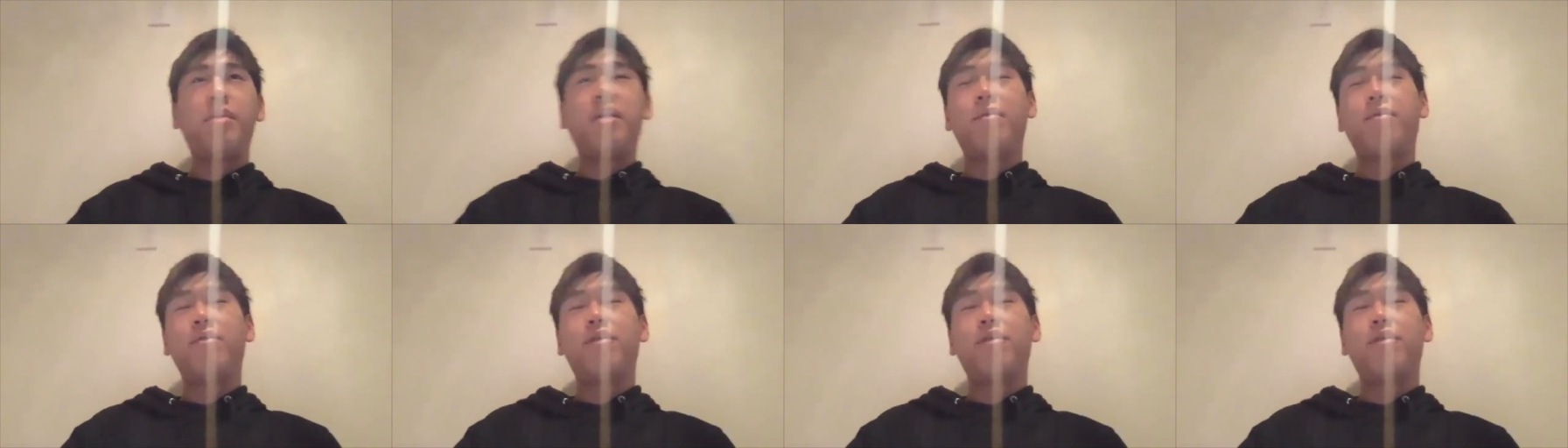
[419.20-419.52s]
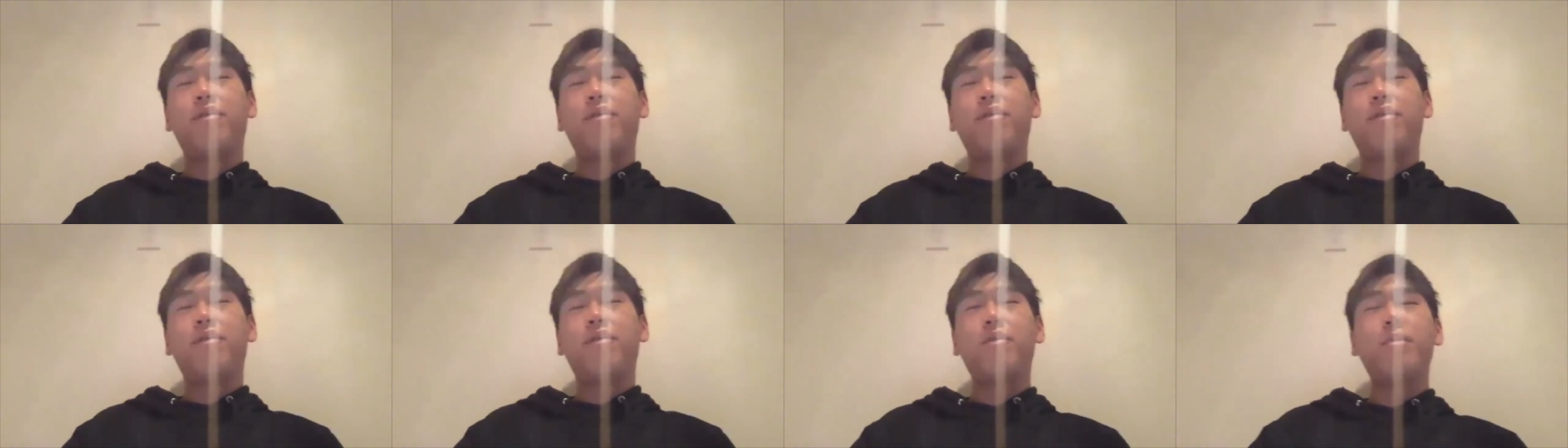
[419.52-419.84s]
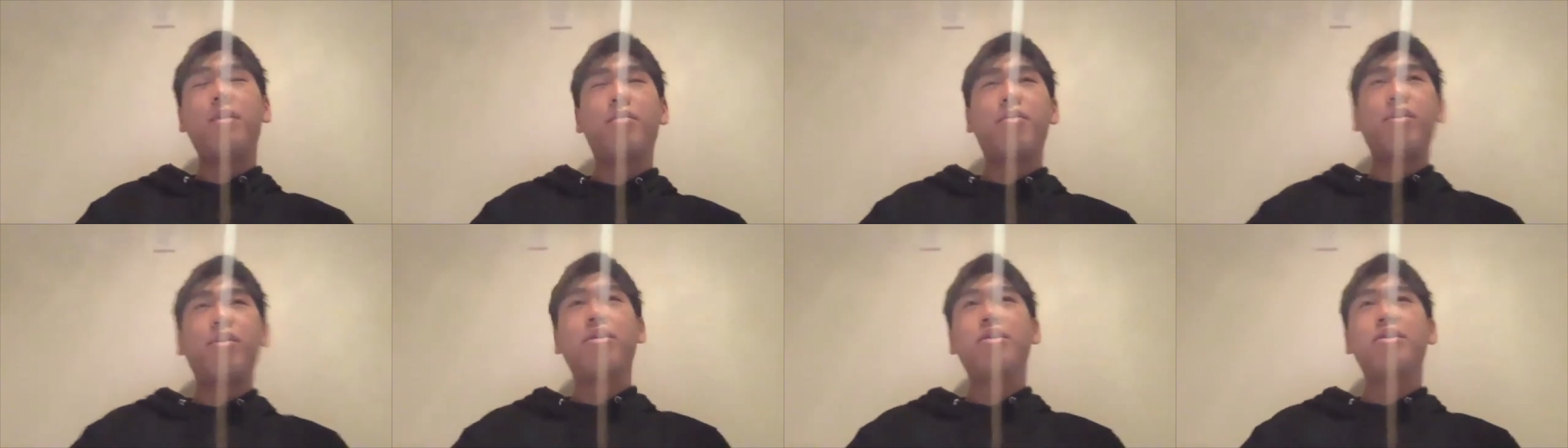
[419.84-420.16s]
for
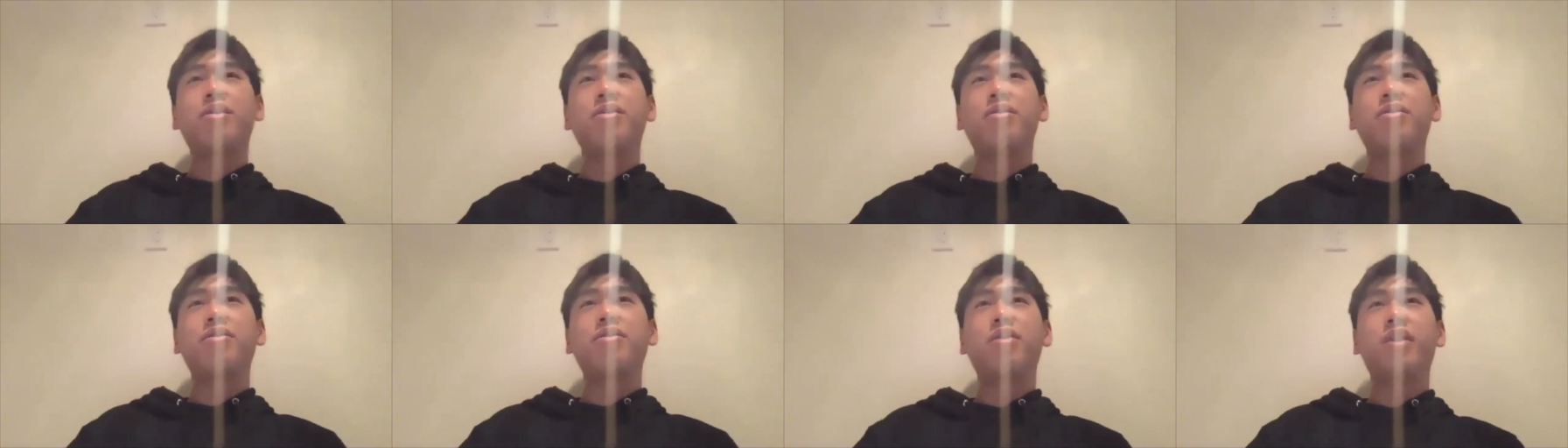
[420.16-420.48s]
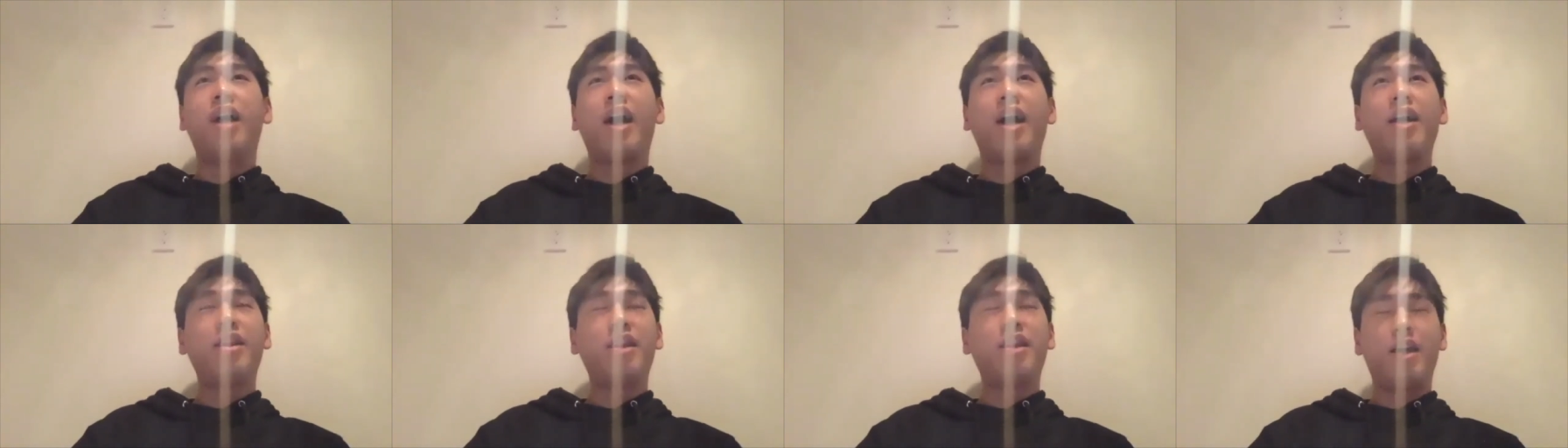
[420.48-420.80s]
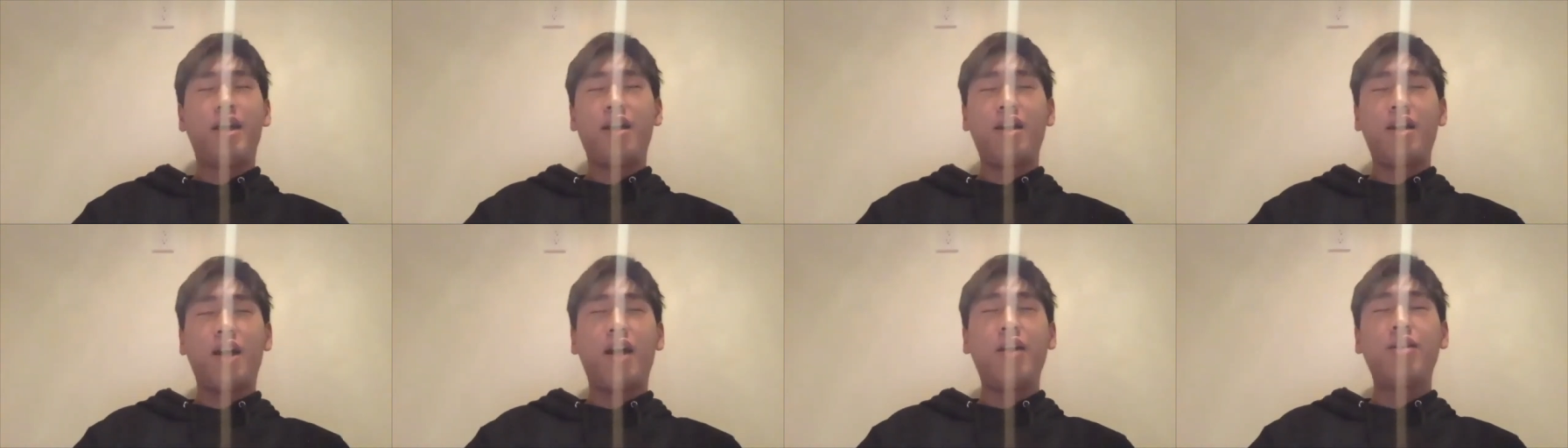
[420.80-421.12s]
me personally, I
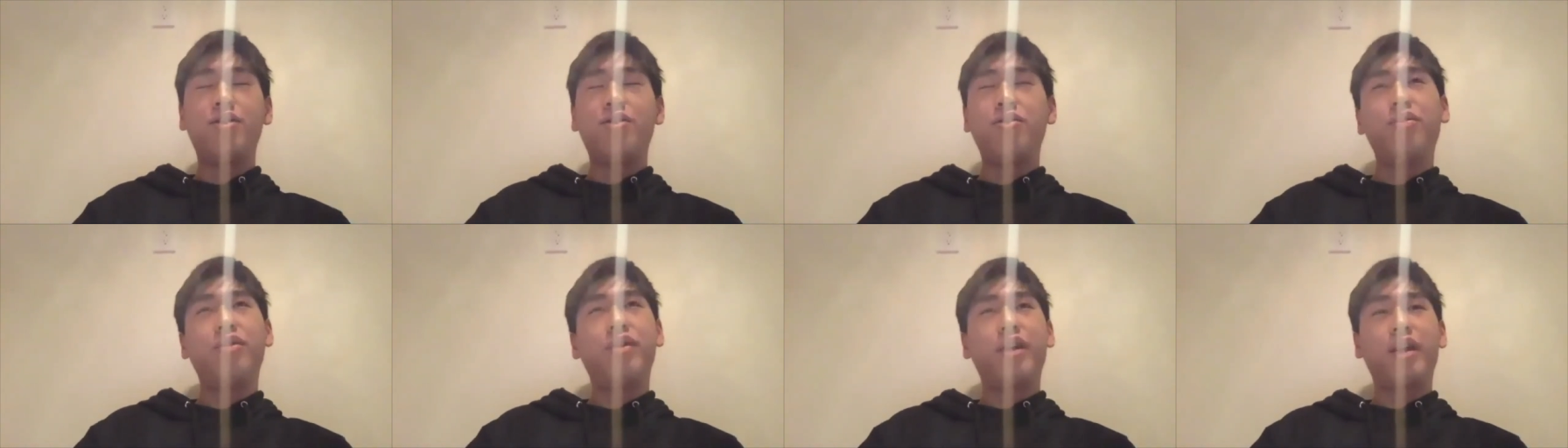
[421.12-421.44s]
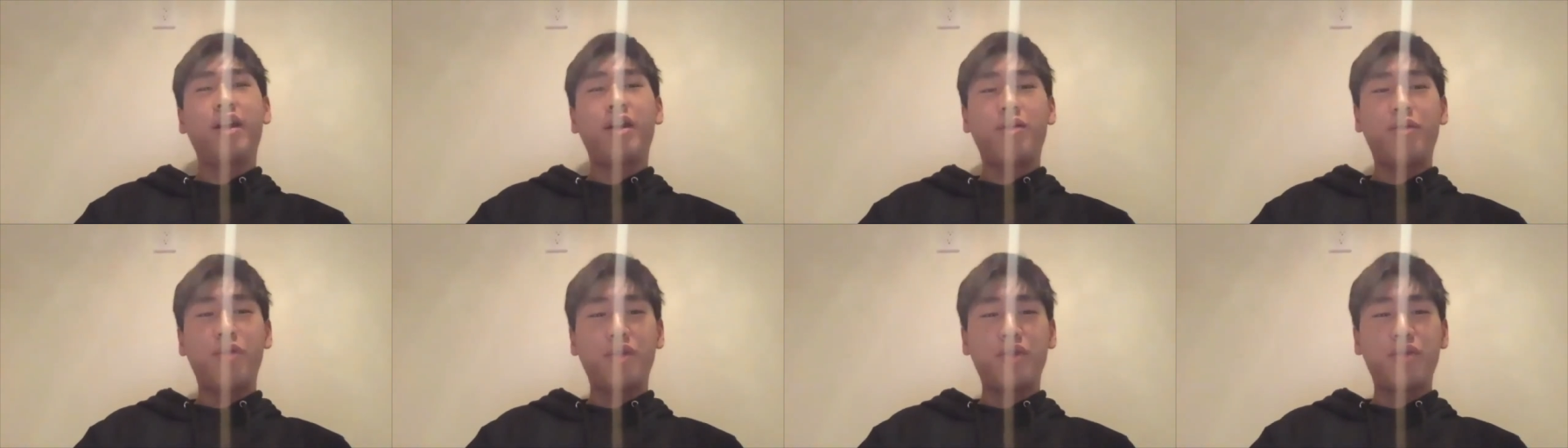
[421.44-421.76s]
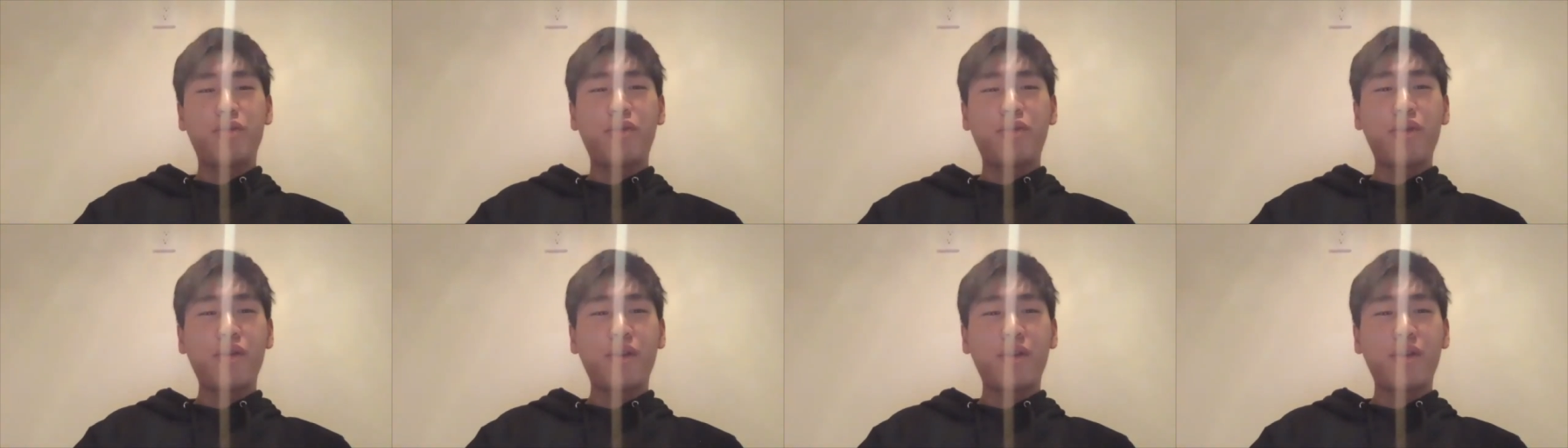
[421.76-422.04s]
think I do think it was worth